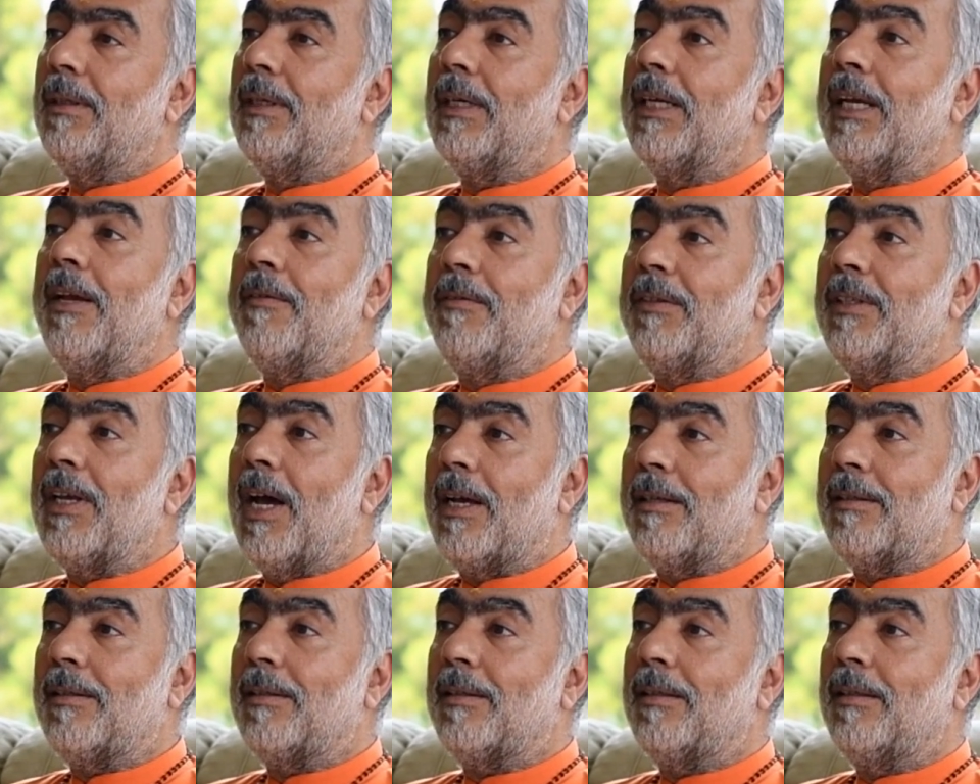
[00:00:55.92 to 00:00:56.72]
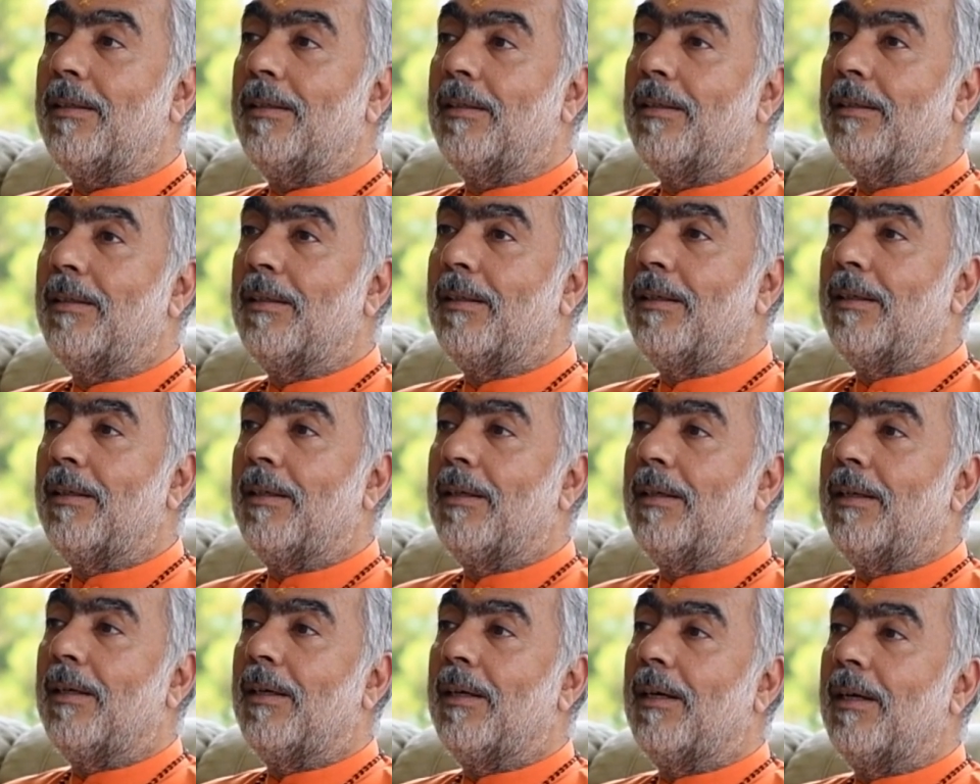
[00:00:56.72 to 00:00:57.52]
gives us
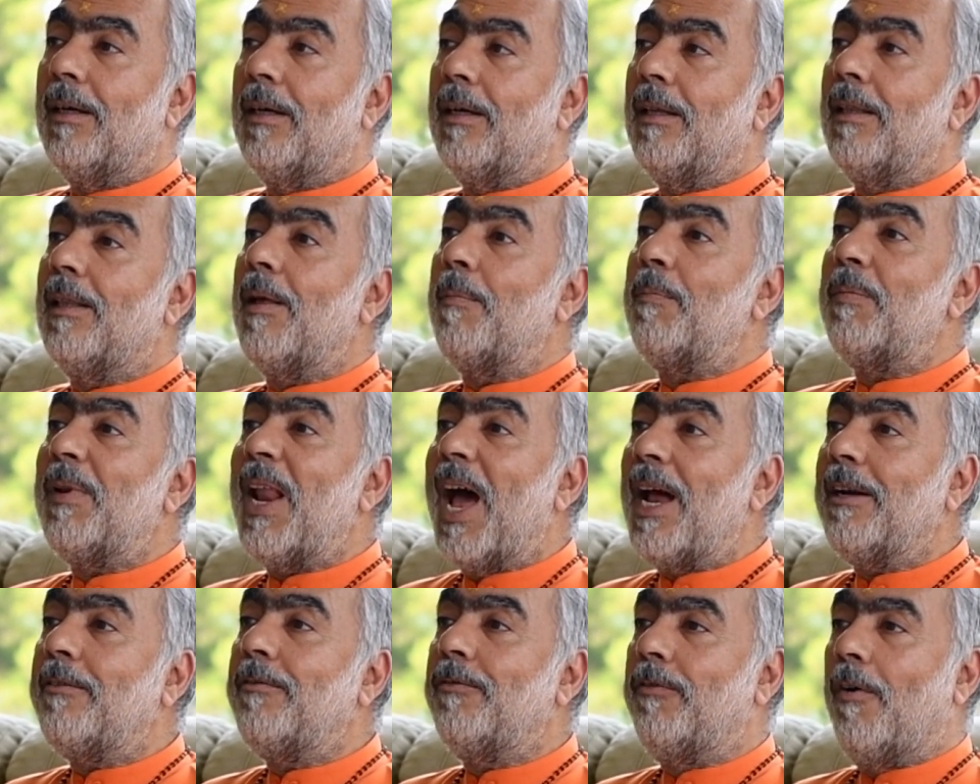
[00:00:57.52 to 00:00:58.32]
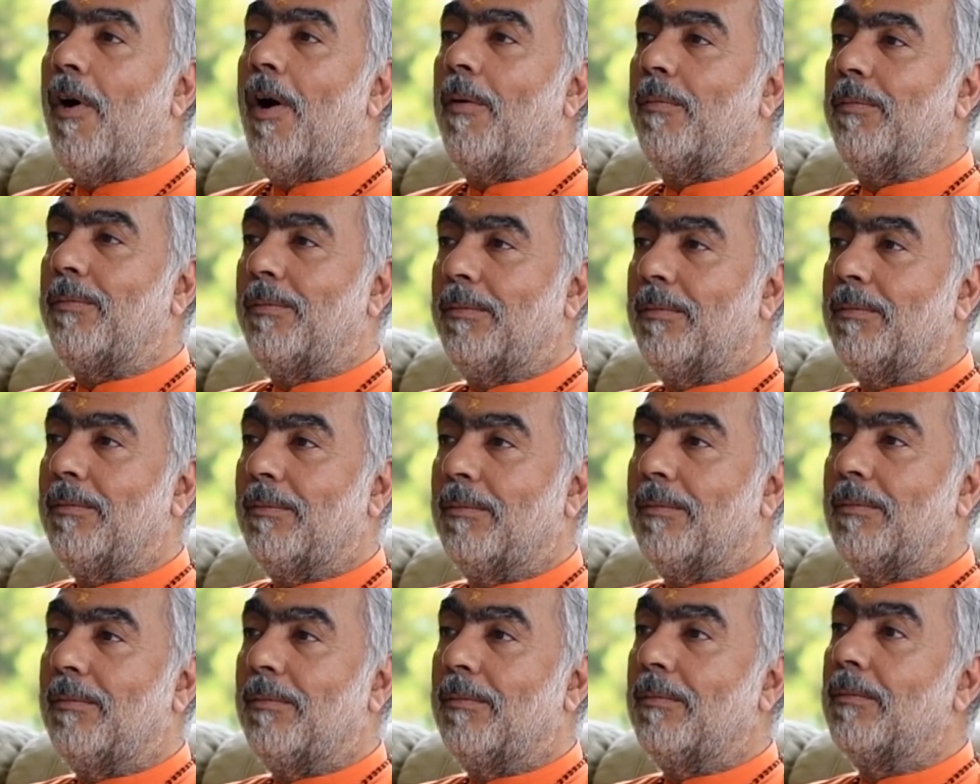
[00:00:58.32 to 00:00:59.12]
the platform
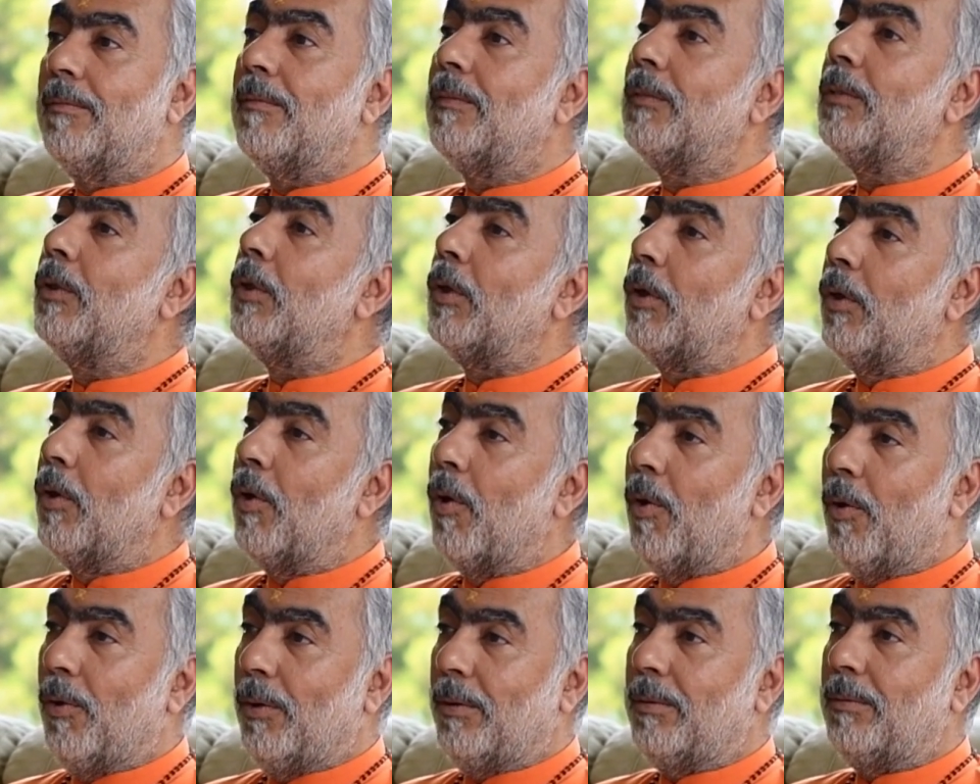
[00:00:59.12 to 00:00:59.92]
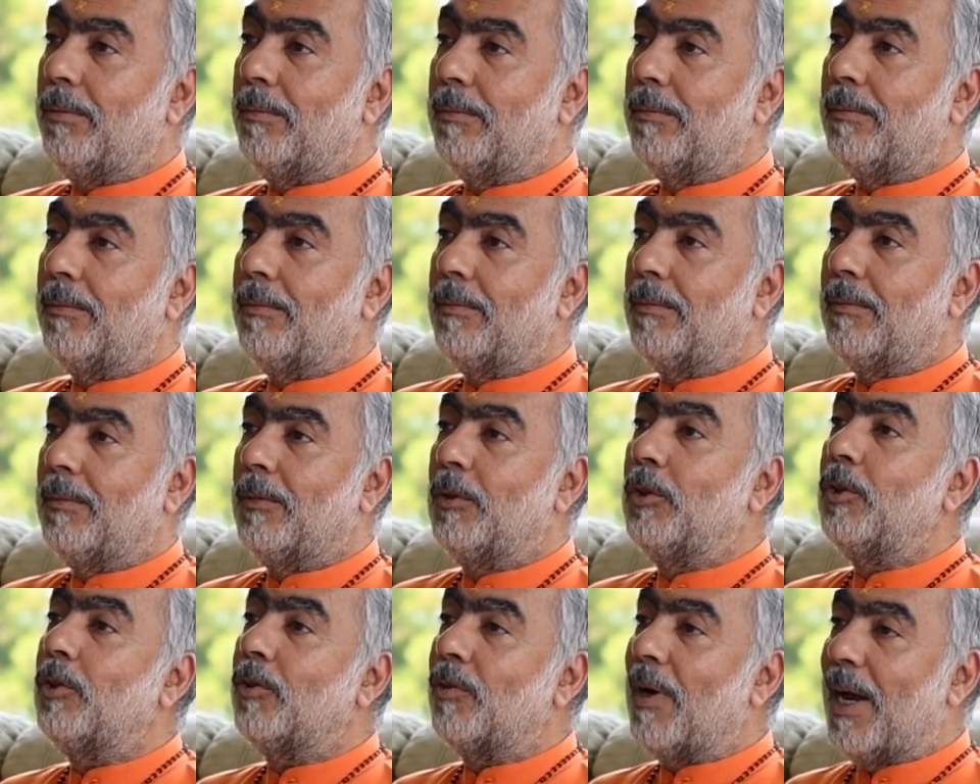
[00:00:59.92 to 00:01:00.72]
to grow,
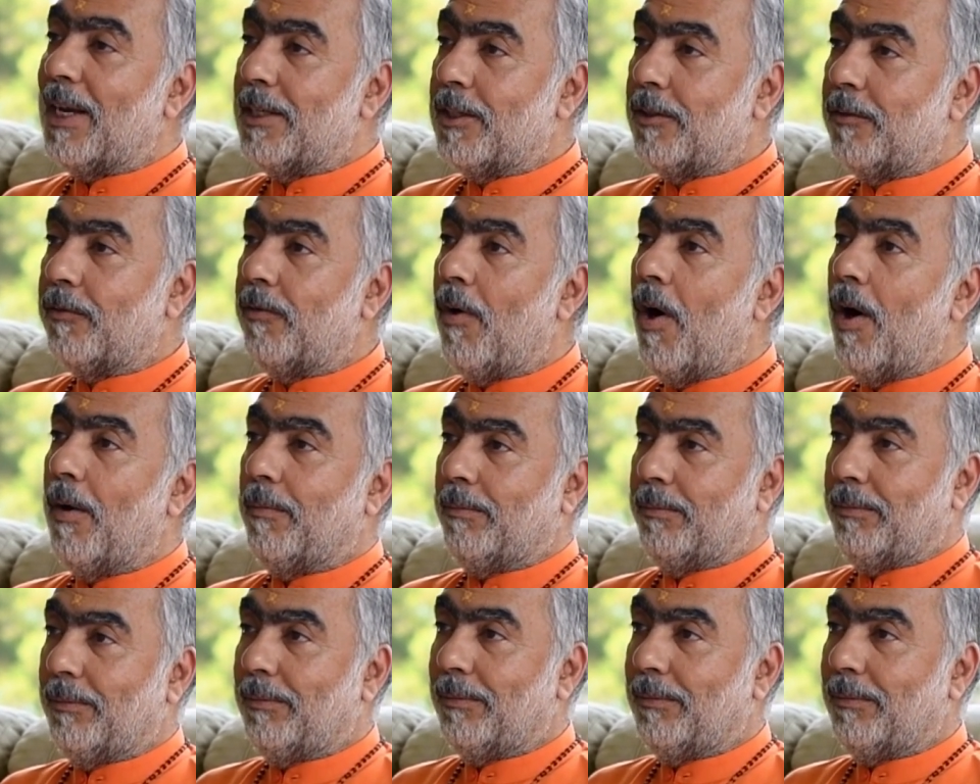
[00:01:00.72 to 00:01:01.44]
to transform.